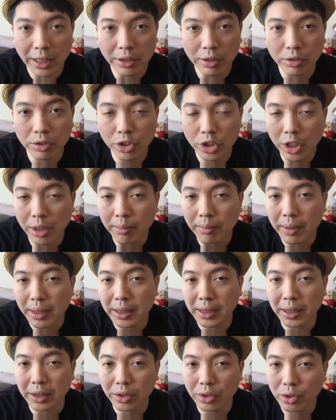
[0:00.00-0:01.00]
So GYM
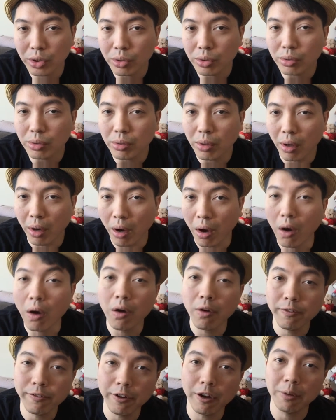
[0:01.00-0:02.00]
is a 2
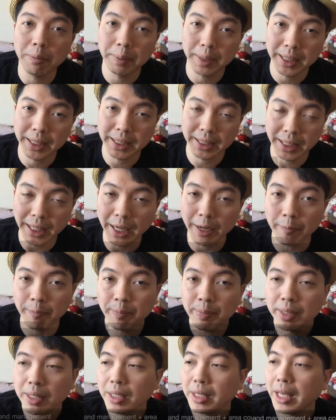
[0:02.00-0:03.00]
or 4 player
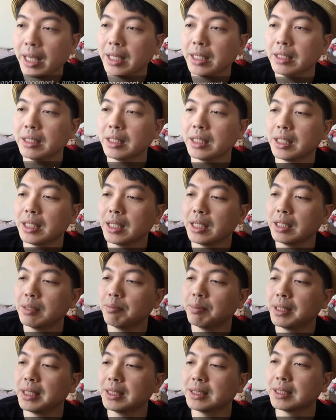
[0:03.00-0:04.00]
game and it
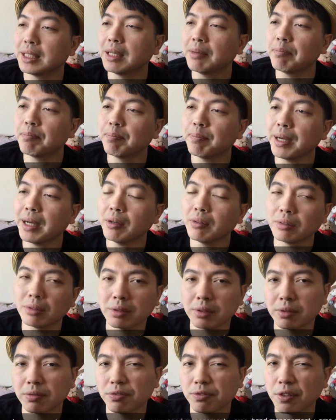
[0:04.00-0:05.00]
plays
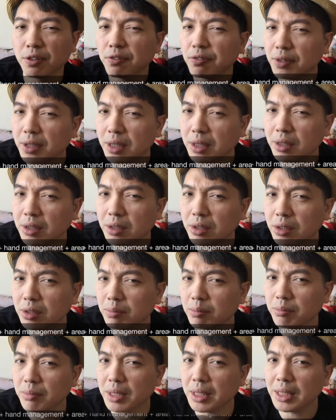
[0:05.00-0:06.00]
about 15
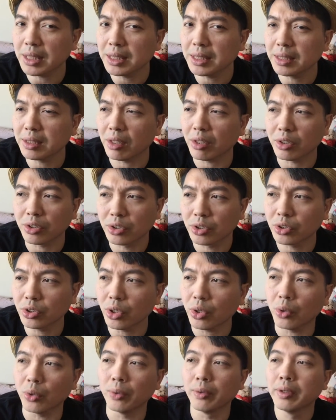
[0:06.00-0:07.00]
minutes or
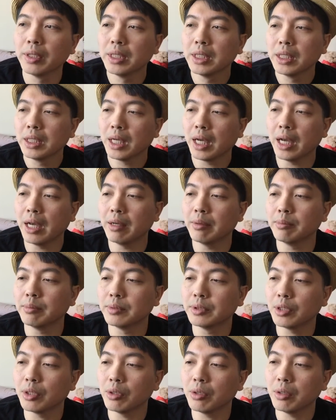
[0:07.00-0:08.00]
so.
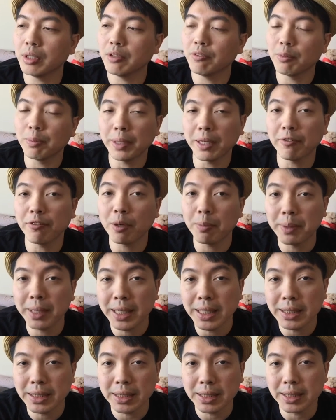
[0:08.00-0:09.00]
So if you play 4
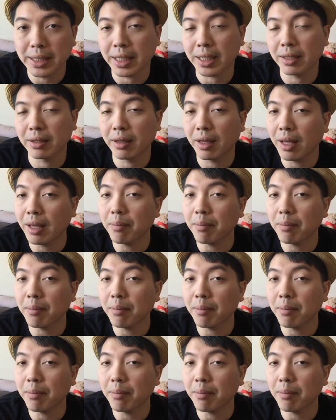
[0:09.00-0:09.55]
players, it's like a